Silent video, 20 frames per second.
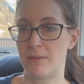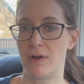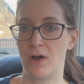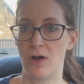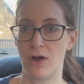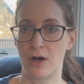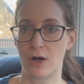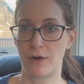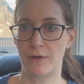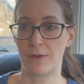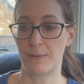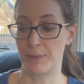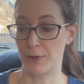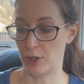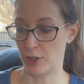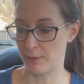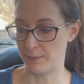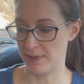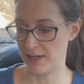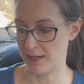are the
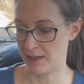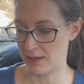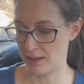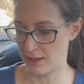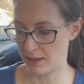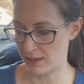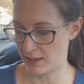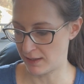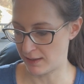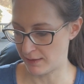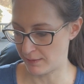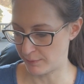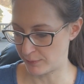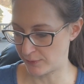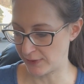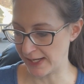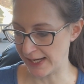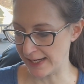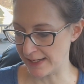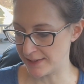Perman
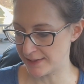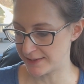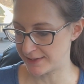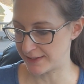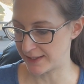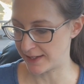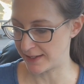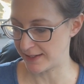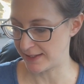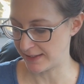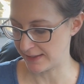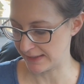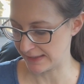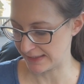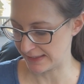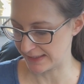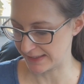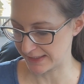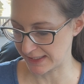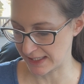brand, that is
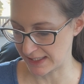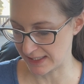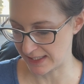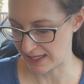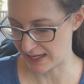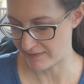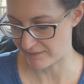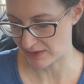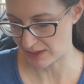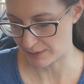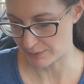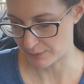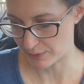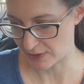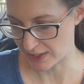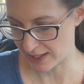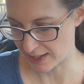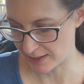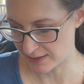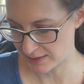the Scandinavian
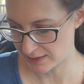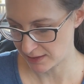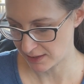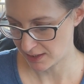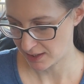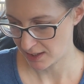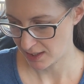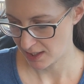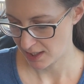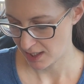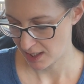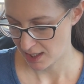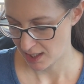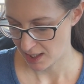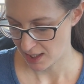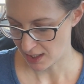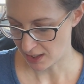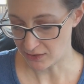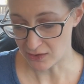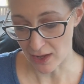brand.
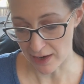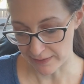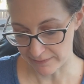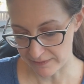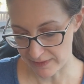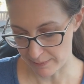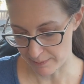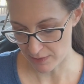A lot of them